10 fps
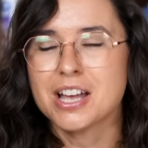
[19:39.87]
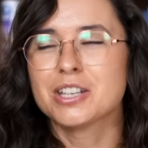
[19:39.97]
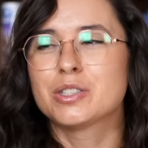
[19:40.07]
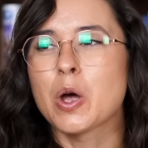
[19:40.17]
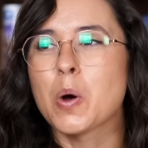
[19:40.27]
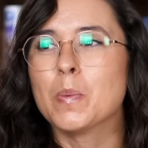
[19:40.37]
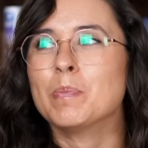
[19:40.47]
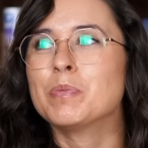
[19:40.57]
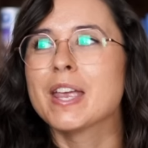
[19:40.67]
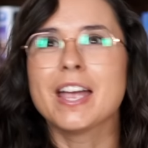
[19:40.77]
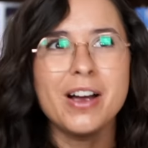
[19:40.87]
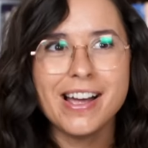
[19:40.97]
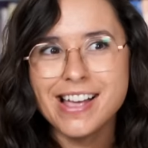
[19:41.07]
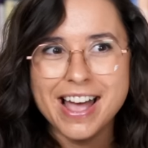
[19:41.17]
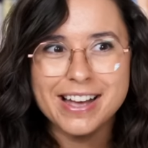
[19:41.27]
So here I
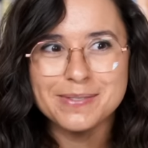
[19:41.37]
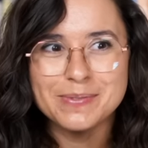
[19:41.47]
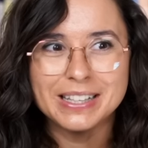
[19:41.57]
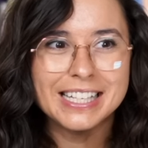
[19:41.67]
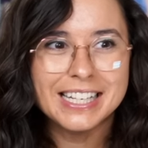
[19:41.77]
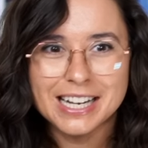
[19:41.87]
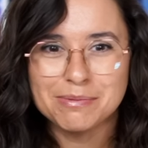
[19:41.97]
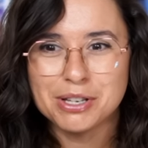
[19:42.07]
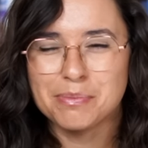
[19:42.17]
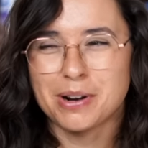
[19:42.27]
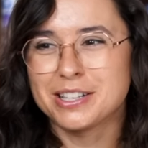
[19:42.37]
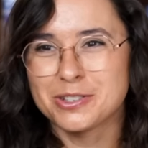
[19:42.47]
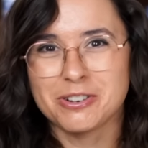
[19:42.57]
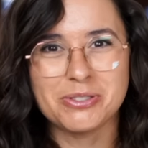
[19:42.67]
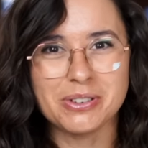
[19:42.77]
am, leading up to the Bright
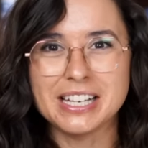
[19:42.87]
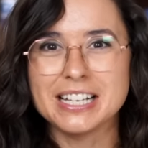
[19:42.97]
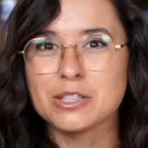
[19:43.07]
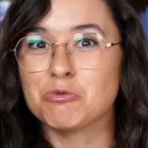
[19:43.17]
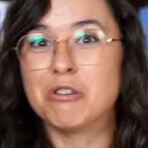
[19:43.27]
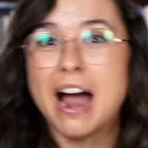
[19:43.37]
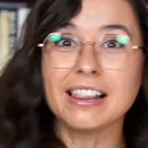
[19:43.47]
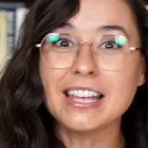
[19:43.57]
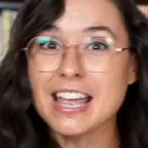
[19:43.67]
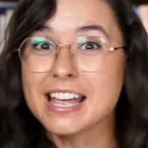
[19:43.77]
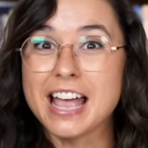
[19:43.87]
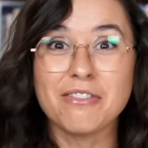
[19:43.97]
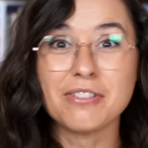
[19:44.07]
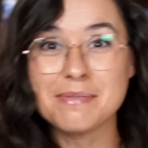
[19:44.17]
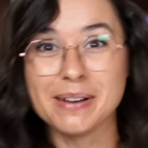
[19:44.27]
Swords release, rallying
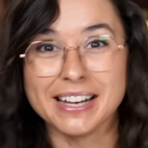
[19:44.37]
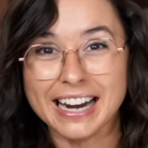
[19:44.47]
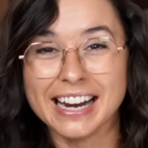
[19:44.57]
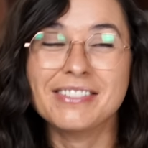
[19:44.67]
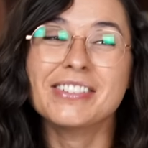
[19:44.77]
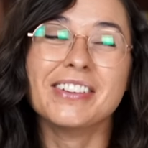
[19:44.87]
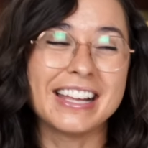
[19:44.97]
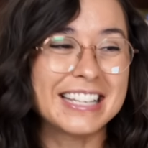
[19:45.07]
everybody,